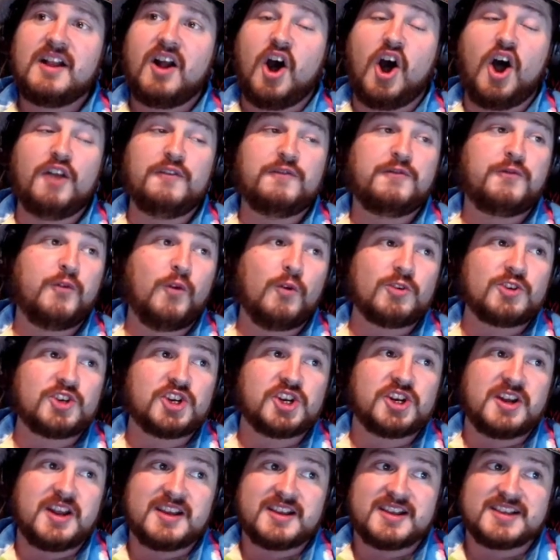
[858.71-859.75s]

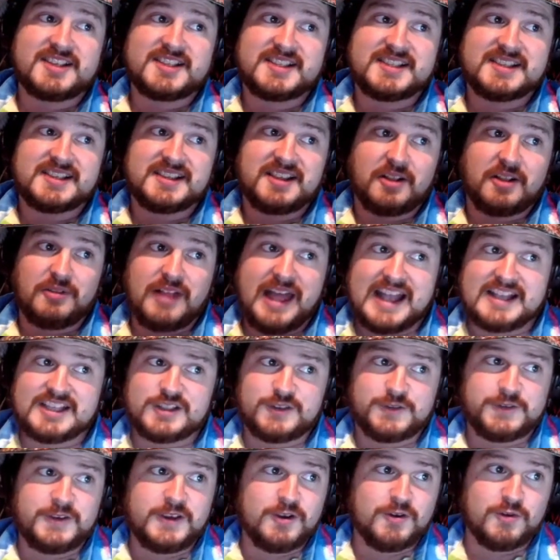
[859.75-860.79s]
unfortunate because the last
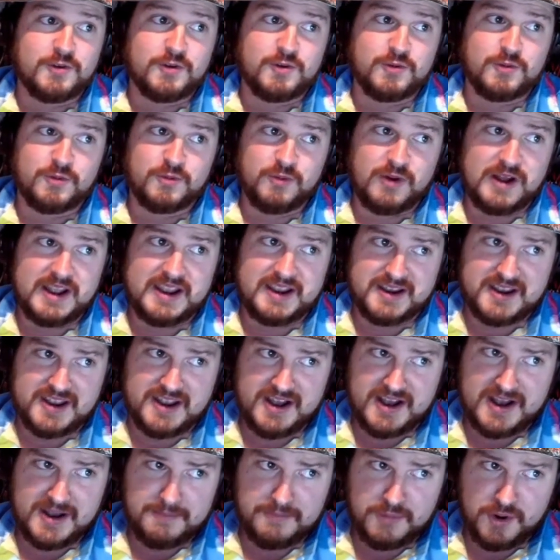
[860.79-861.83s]
few like
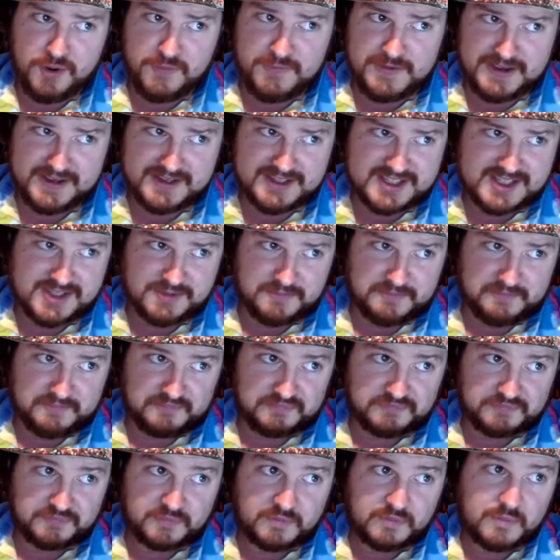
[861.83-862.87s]
uh, movies
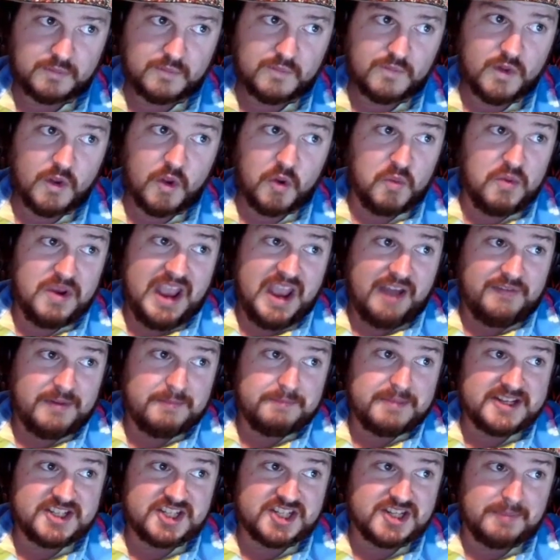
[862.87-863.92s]
we haven't
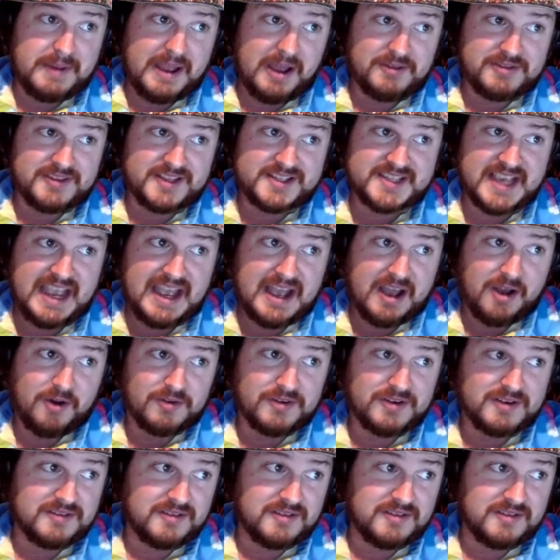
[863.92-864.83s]
bitched about the sound.